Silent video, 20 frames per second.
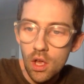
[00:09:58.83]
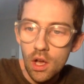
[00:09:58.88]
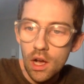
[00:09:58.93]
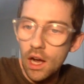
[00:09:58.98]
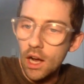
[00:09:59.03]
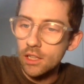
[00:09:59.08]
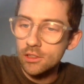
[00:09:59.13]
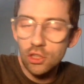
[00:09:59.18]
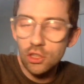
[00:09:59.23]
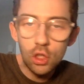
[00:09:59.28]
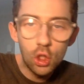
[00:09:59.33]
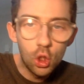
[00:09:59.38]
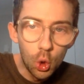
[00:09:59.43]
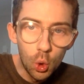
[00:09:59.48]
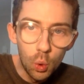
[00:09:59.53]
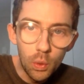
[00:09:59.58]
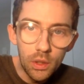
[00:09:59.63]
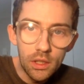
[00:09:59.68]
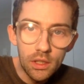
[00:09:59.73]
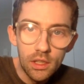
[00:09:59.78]
Archie
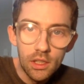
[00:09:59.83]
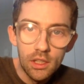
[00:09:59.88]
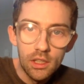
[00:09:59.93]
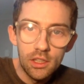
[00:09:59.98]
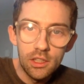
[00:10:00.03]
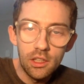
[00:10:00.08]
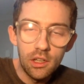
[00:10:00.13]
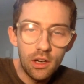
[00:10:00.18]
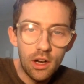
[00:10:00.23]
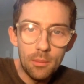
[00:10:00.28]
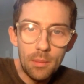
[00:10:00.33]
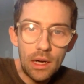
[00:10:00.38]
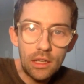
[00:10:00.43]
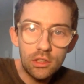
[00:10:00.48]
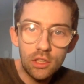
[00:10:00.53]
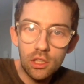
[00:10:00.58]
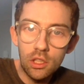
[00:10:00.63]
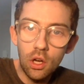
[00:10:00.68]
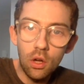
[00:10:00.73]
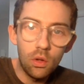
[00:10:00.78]
Goodwin, among
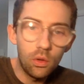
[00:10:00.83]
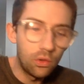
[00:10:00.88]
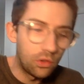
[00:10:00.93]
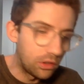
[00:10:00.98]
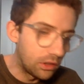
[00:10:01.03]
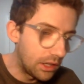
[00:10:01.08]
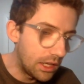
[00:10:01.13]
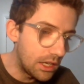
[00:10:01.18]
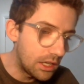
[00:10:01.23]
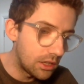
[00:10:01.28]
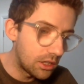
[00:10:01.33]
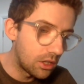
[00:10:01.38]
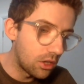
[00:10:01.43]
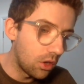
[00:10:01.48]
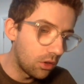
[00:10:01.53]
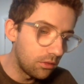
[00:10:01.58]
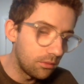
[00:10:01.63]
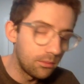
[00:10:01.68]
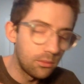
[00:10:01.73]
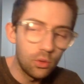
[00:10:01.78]
the goals, leading the
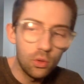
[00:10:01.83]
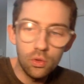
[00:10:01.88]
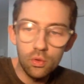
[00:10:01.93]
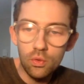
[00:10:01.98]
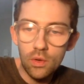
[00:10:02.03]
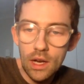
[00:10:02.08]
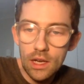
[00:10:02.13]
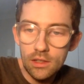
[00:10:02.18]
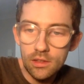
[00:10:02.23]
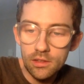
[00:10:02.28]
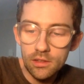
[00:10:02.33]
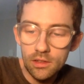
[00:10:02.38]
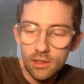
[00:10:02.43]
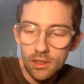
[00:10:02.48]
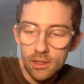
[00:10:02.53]
Golden Boot race.